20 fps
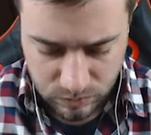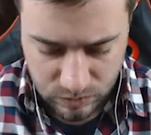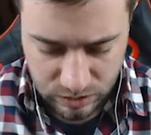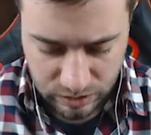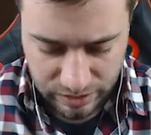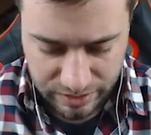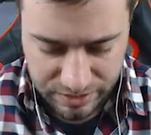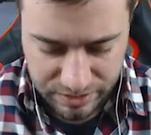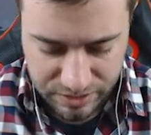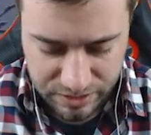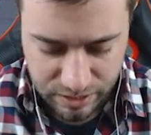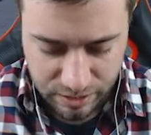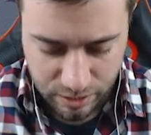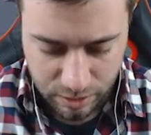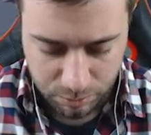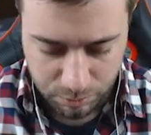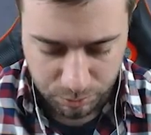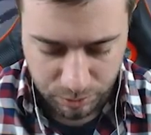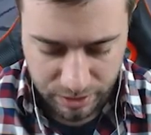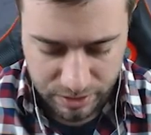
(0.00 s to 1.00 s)
like seeing
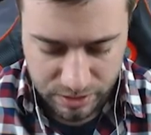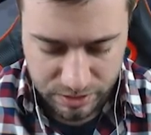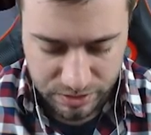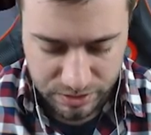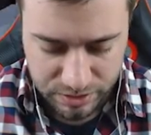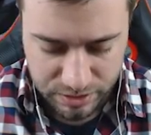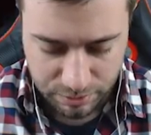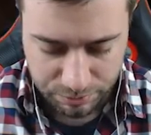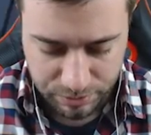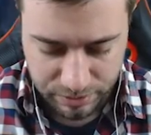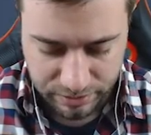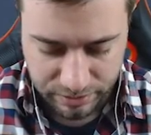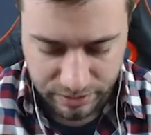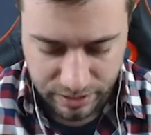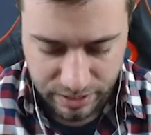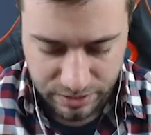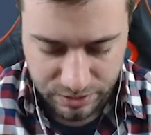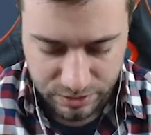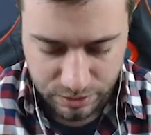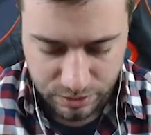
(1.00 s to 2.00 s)
other players and stuff like
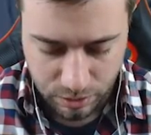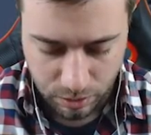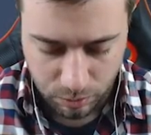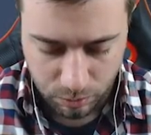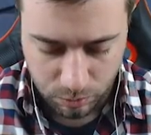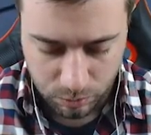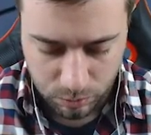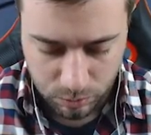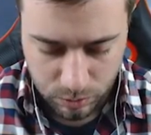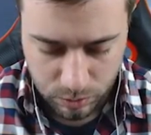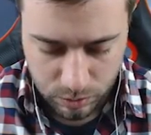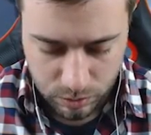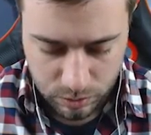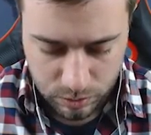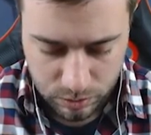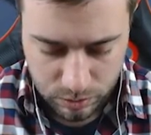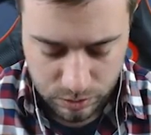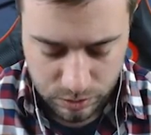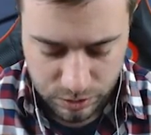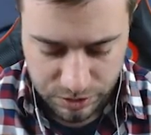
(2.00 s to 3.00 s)
that, so
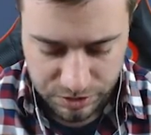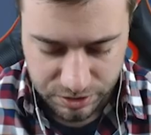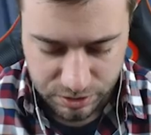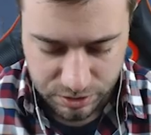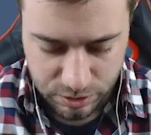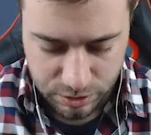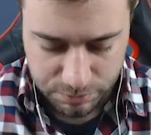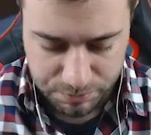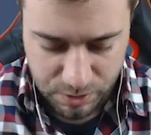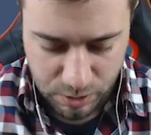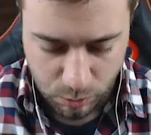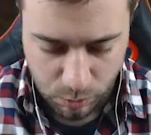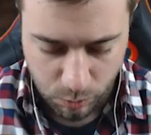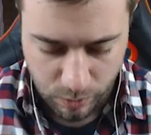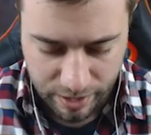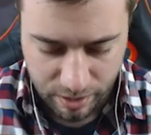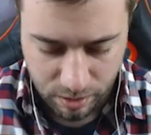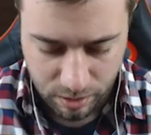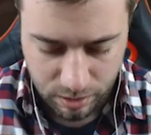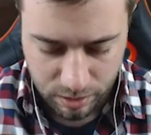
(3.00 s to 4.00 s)
just, just be
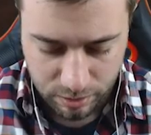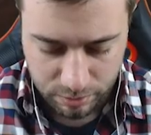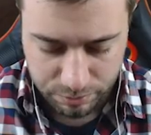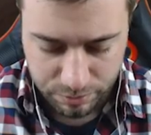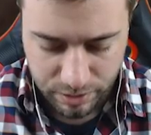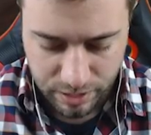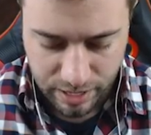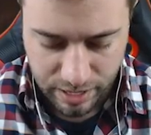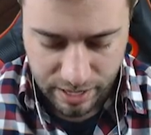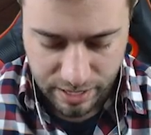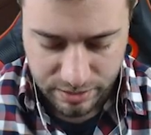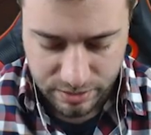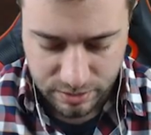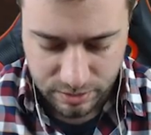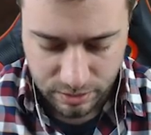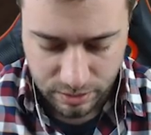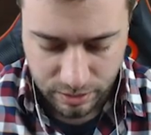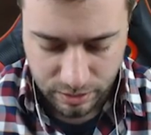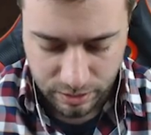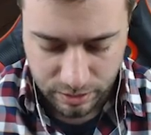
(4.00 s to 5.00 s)
aware of that.
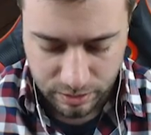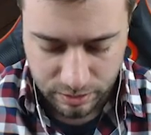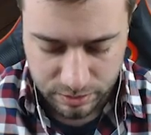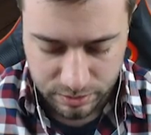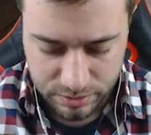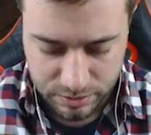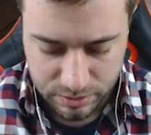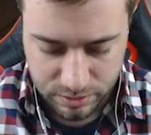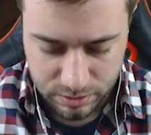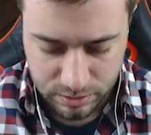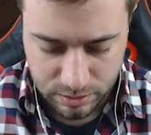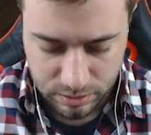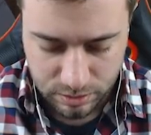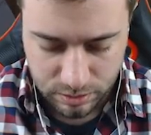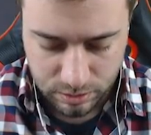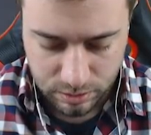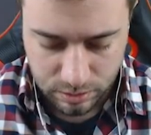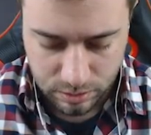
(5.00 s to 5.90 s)
Uh, let's see.